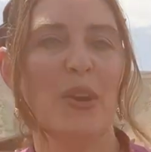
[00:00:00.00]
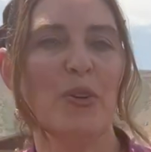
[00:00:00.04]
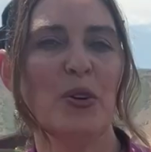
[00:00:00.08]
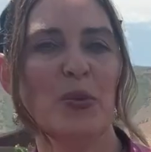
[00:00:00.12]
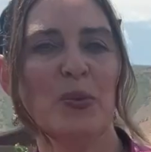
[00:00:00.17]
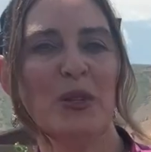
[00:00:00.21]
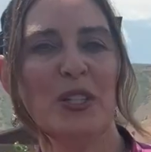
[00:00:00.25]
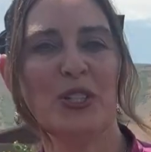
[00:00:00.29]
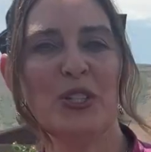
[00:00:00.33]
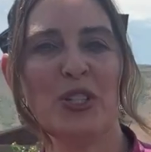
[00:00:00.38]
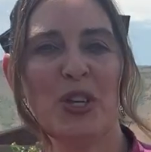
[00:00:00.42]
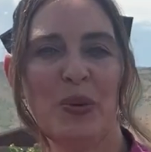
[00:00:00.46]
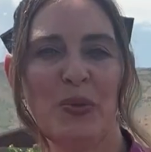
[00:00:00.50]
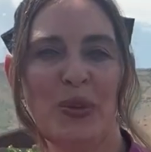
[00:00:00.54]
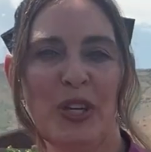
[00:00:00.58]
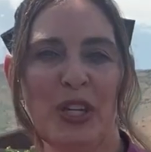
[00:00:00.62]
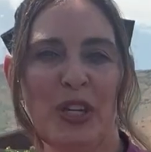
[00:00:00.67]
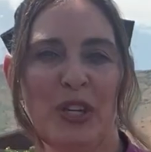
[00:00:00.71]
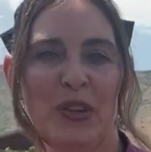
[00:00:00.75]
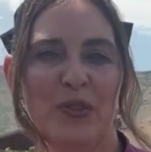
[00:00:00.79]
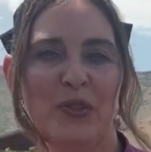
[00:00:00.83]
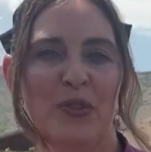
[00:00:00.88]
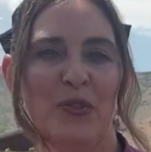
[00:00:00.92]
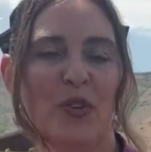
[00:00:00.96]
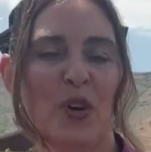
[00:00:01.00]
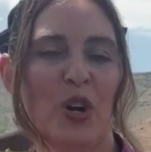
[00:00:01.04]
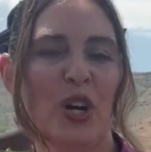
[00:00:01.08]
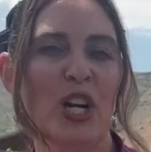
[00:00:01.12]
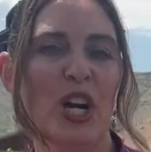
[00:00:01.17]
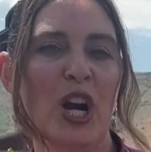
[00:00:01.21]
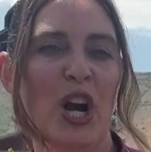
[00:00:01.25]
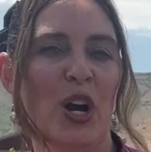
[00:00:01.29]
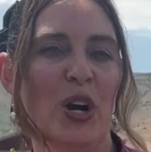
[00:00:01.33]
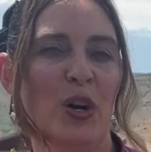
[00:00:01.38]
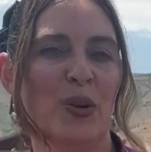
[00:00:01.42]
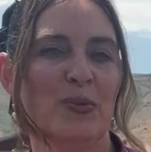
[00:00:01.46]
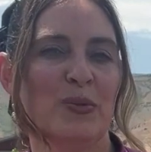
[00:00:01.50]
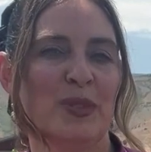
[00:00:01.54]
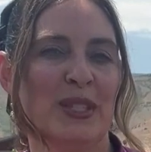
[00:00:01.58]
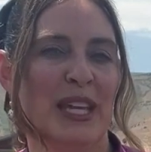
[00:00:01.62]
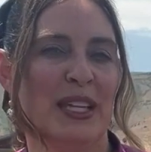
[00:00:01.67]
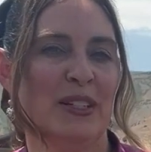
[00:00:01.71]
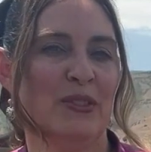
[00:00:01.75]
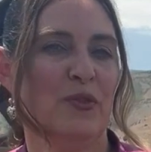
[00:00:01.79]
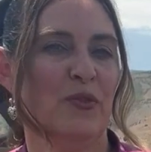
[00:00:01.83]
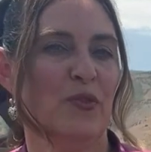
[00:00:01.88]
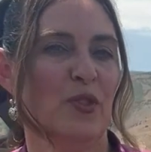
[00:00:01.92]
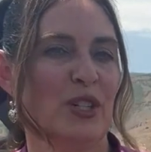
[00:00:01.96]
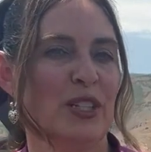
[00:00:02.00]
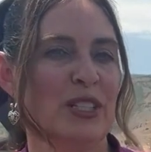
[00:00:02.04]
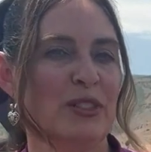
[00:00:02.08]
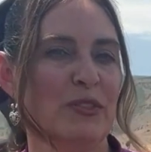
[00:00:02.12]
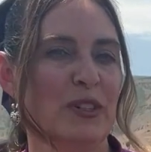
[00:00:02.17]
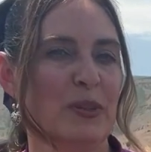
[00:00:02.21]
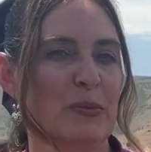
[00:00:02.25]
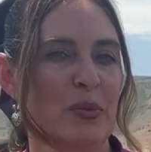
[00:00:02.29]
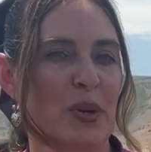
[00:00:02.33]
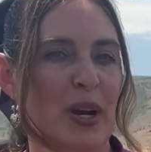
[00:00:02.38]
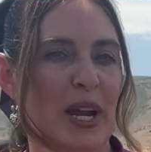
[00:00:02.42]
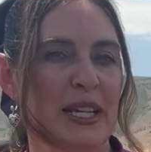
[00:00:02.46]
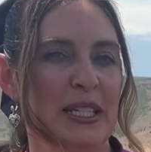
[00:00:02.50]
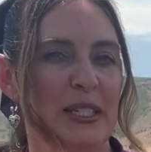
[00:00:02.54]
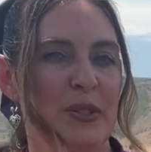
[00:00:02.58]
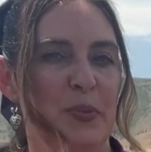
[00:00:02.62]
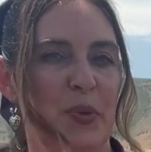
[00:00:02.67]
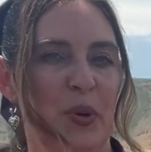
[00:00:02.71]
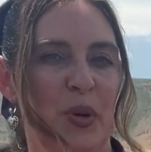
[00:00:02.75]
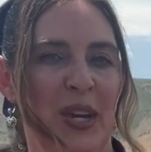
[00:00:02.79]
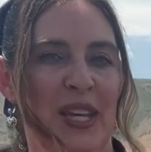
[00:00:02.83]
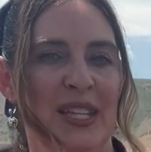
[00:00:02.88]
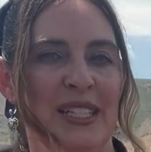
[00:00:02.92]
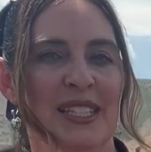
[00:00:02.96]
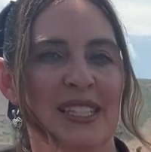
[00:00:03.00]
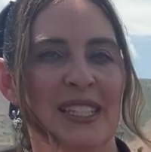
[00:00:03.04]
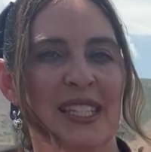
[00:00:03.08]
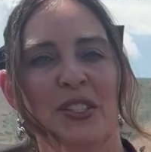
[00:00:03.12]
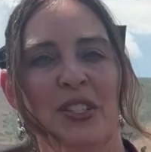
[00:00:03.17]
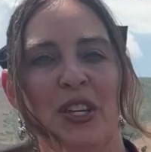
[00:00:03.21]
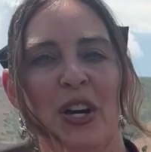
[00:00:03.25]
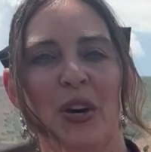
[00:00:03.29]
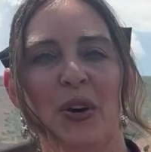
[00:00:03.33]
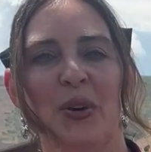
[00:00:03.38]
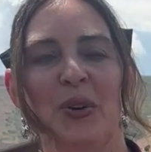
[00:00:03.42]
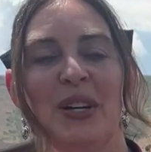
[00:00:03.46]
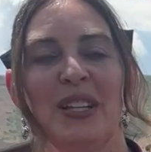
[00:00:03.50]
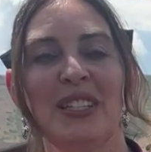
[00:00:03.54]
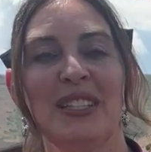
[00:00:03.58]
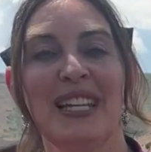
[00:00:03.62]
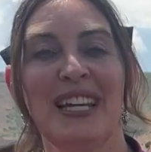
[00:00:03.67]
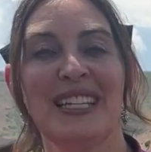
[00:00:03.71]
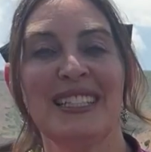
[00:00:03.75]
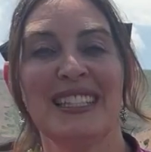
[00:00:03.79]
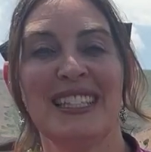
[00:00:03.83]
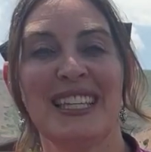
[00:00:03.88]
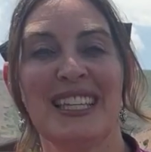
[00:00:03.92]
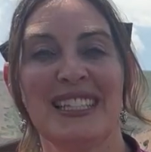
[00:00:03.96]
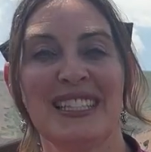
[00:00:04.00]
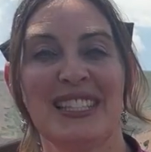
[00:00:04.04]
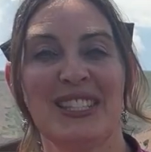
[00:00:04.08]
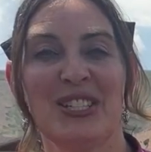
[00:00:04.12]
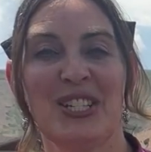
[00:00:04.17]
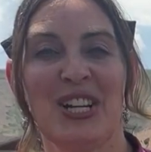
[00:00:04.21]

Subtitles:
I will be showing you 4 homes in 4 different price points, so let's get